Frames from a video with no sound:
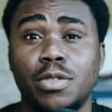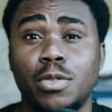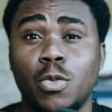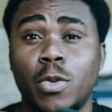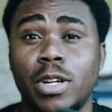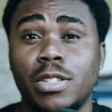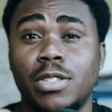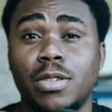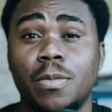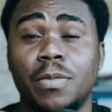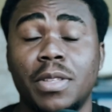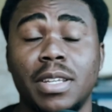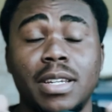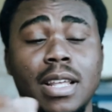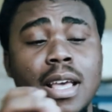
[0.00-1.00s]
to when
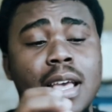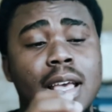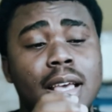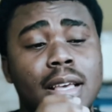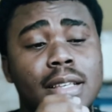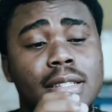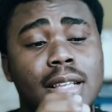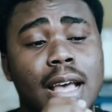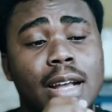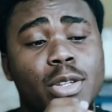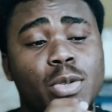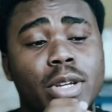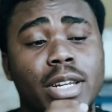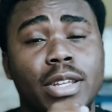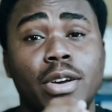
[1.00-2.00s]
something is
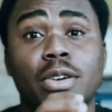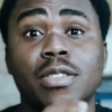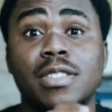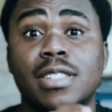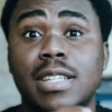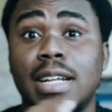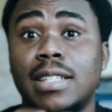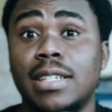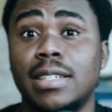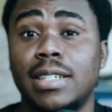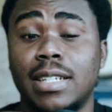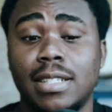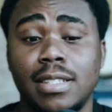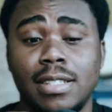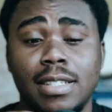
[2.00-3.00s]
actually uncertain,
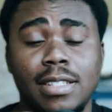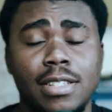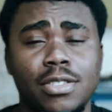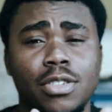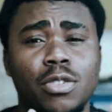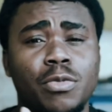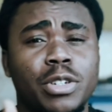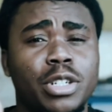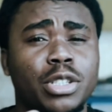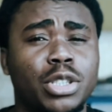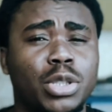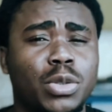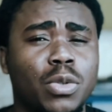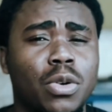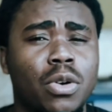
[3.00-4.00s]
that is, it is not really
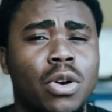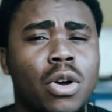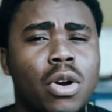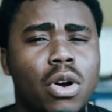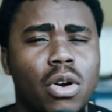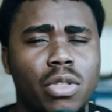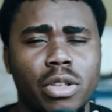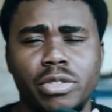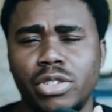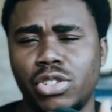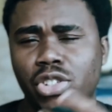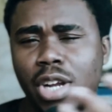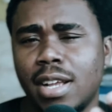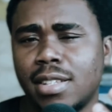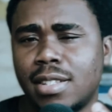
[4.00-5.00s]
sure or there's a
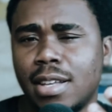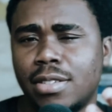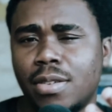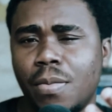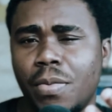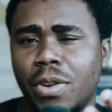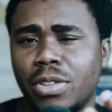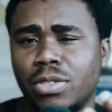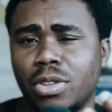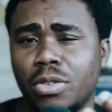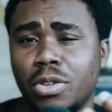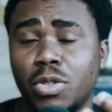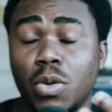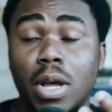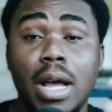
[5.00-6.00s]
chance that something is not
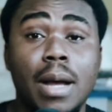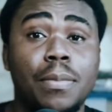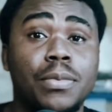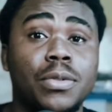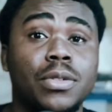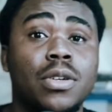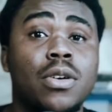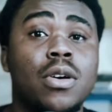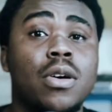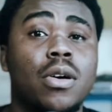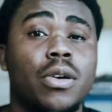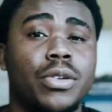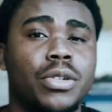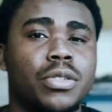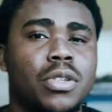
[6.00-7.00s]
going to happen
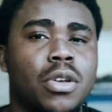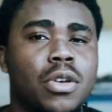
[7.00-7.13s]
or not.